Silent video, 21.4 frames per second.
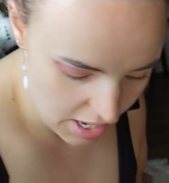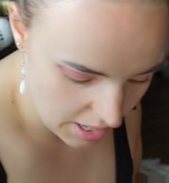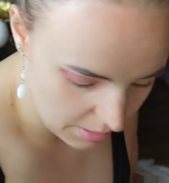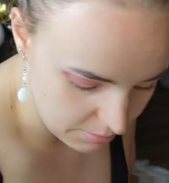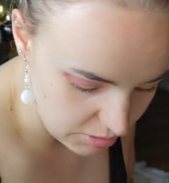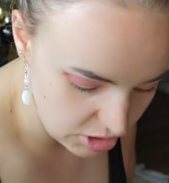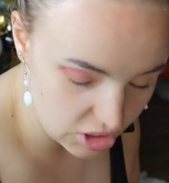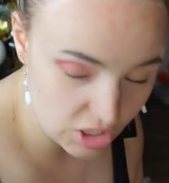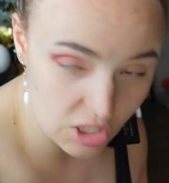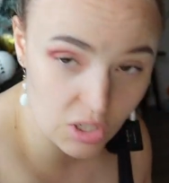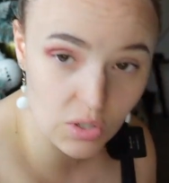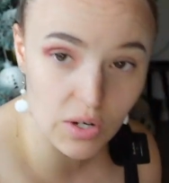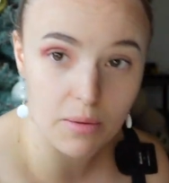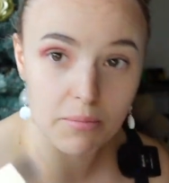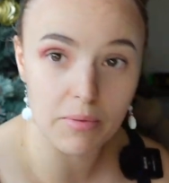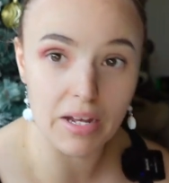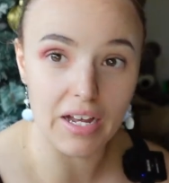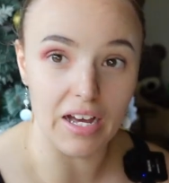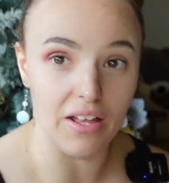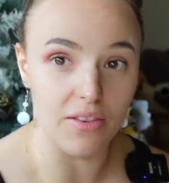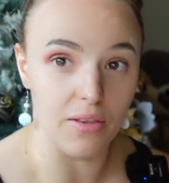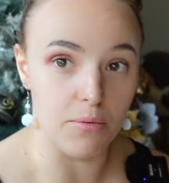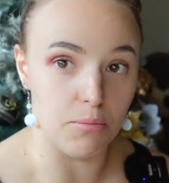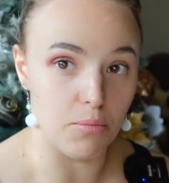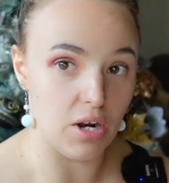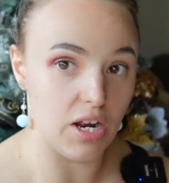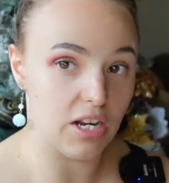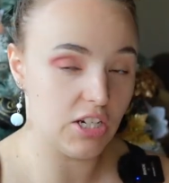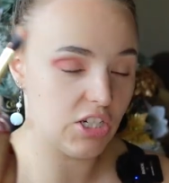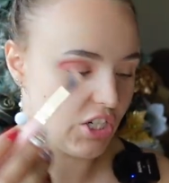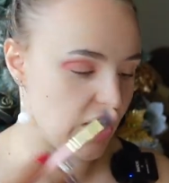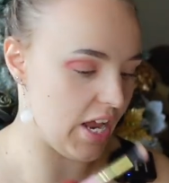I'm just gonna grab my other
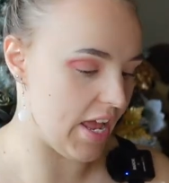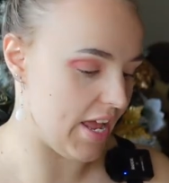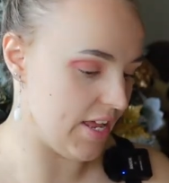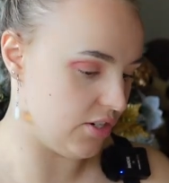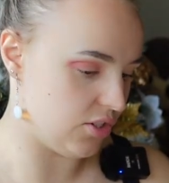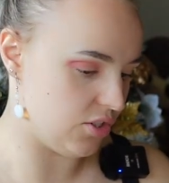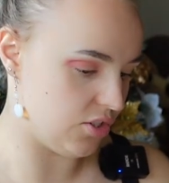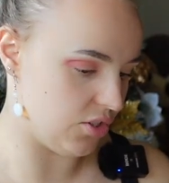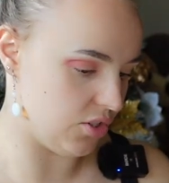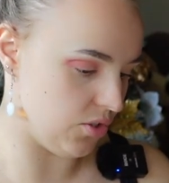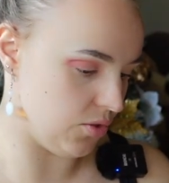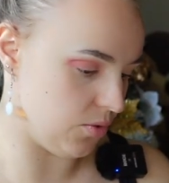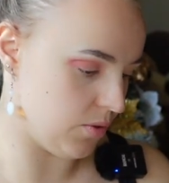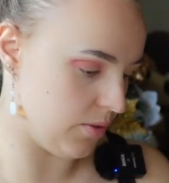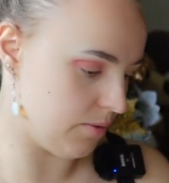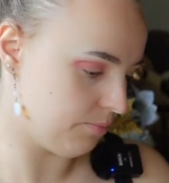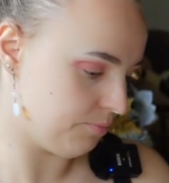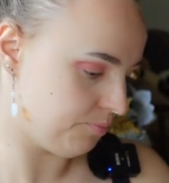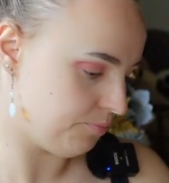brush and do